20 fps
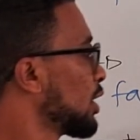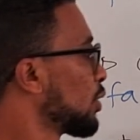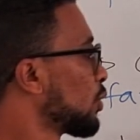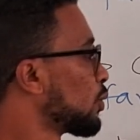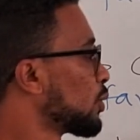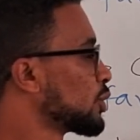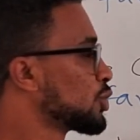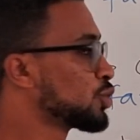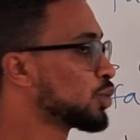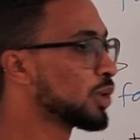
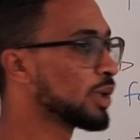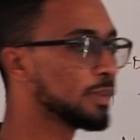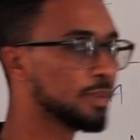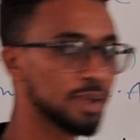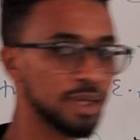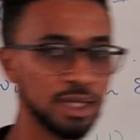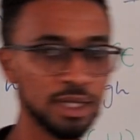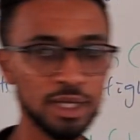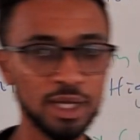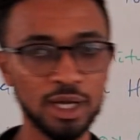which will
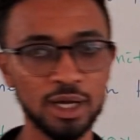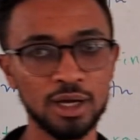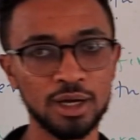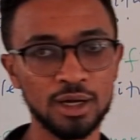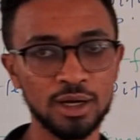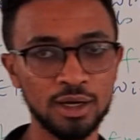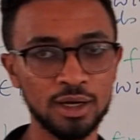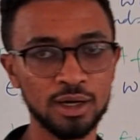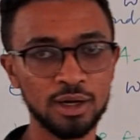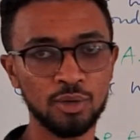be
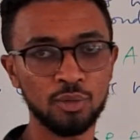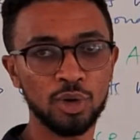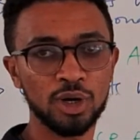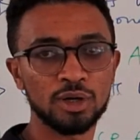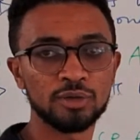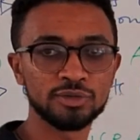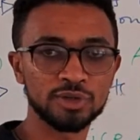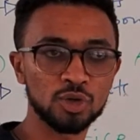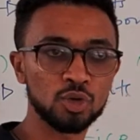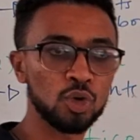one
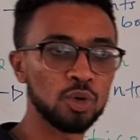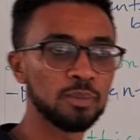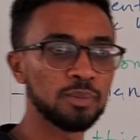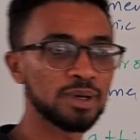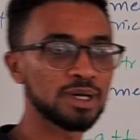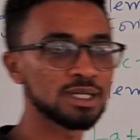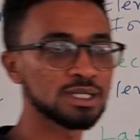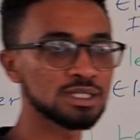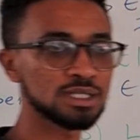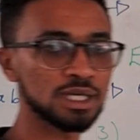of the
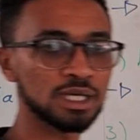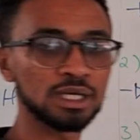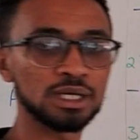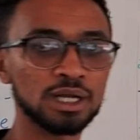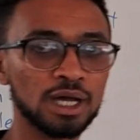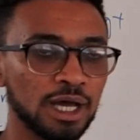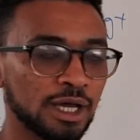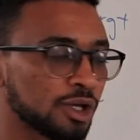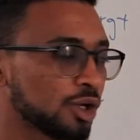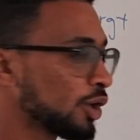components in
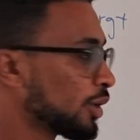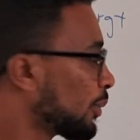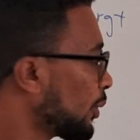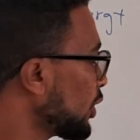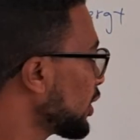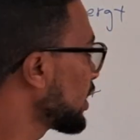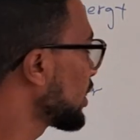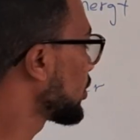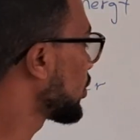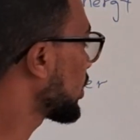ionic
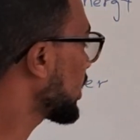bonding.